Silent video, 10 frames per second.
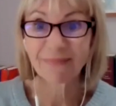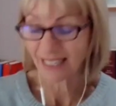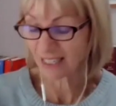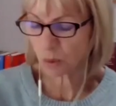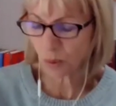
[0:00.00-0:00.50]

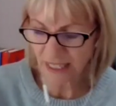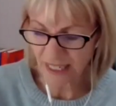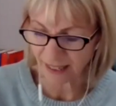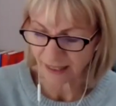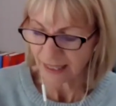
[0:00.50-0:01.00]
It's
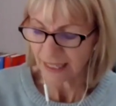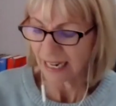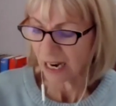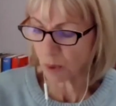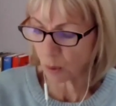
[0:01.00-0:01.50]
winter,
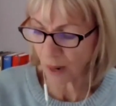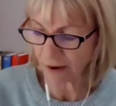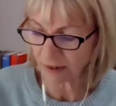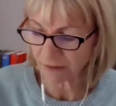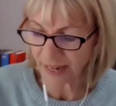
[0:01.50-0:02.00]
and we're
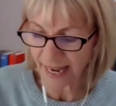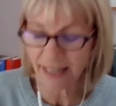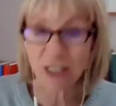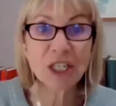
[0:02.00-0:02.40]
wearing flared